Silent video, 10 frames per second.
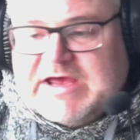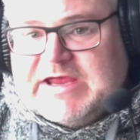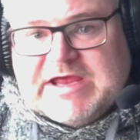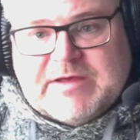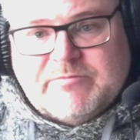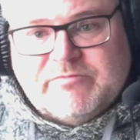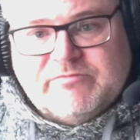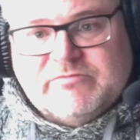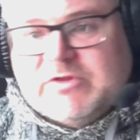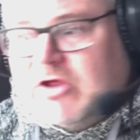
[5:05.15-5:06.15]
I am
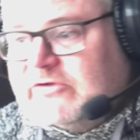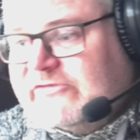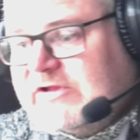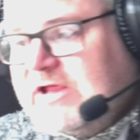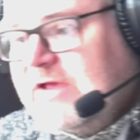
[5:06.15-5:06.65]
honestly,